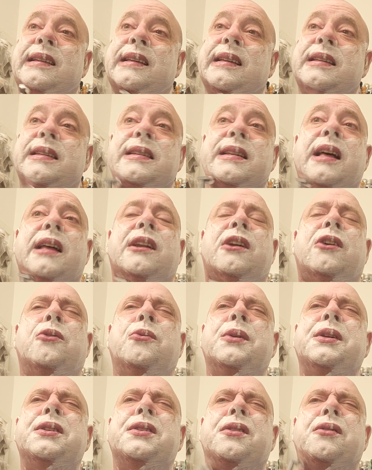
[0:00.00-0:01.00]
It's not
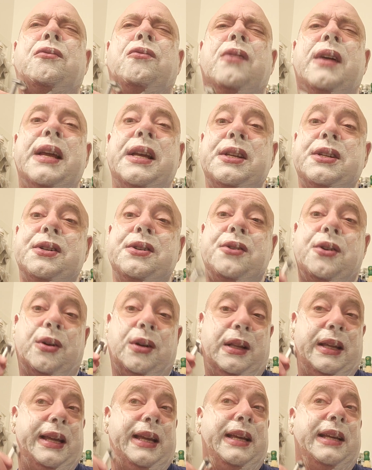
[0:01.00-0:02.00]
always the raised
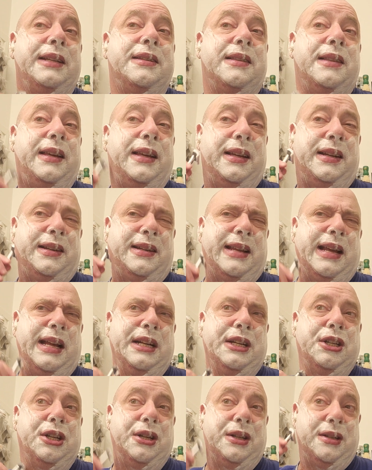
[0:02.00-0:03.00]
knurling, it's the
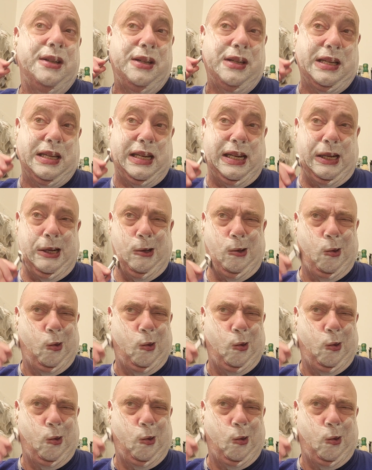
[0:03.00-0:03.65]
indentions.